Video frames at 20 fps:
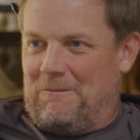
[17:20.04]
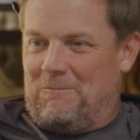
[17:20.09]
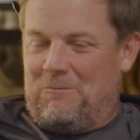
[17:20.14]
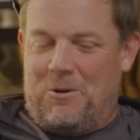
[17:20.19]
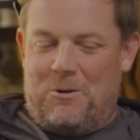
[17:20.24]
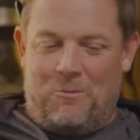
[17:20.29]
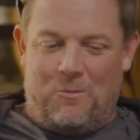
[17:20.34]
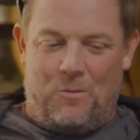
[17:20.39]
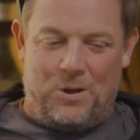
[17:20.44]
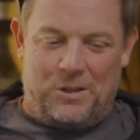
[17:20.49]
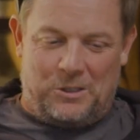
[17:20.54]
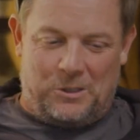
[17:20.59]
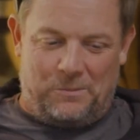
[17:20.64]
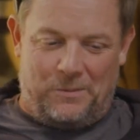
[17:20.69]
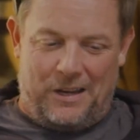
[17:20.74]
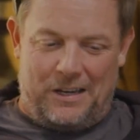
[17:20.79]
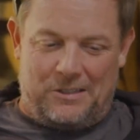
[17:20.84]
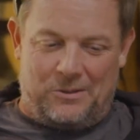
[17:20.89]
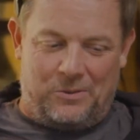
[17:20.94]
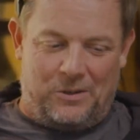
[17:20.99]
what
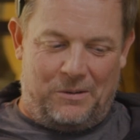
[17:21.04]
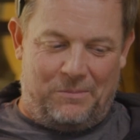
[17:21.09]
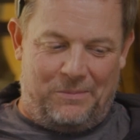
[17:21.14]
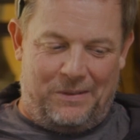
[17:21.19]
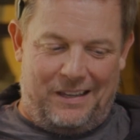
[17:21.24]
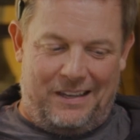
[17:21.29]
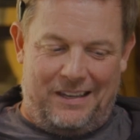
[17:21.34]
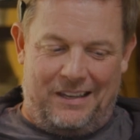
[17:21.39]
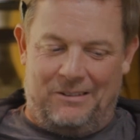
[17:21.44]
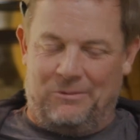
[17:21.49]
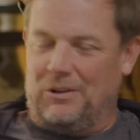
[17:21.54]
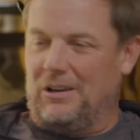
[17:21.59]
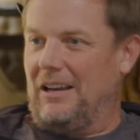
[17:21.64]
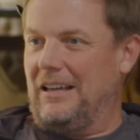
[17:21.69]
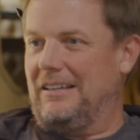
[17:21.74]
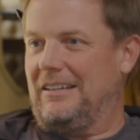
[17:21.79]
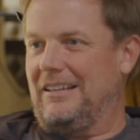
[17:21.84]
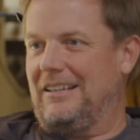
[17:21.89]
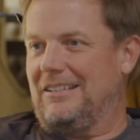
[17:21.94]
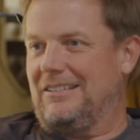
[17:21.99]
space would it be in? What
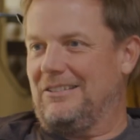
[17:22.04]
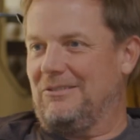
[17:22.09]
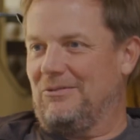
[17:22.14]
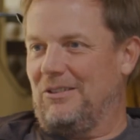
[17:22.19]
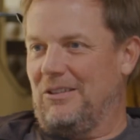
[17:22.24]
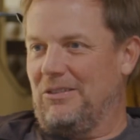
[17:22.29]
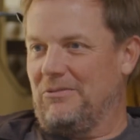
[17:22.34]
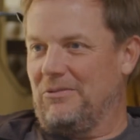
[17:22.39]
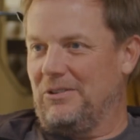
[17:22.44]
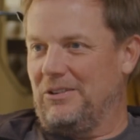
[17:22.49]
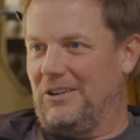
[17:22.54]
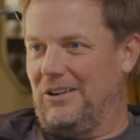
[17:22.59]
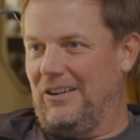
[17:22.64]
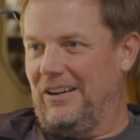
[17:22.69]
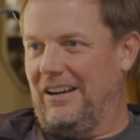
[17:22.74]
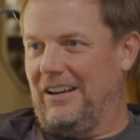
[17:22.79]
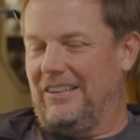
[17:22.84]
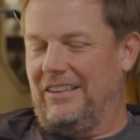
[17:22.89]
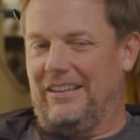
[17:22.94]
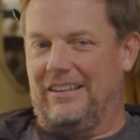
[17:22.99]
ideas to run through your
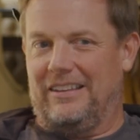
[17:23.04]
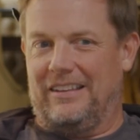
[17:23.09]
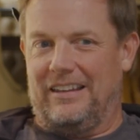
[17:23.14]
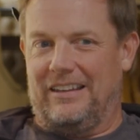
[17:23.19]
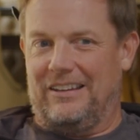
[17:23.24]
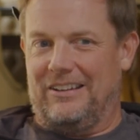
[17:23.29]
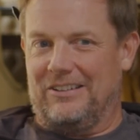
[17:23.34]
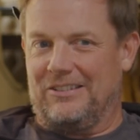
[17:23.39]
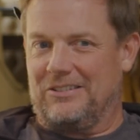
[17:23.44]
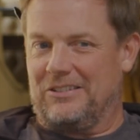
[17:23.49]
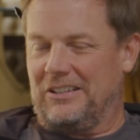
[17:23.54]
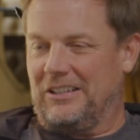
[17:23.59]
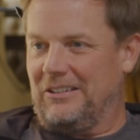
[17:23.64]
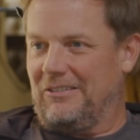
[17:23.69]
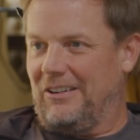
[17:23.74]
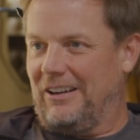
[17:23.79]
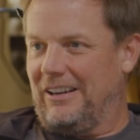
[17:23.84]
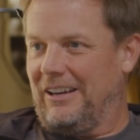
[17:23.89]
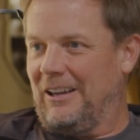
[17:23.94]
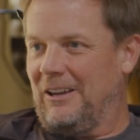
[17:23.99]
head that you're seeing
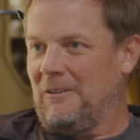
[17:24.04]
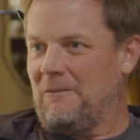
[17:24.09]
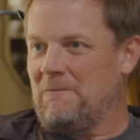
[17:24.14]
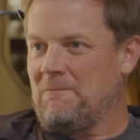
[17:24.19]
right now?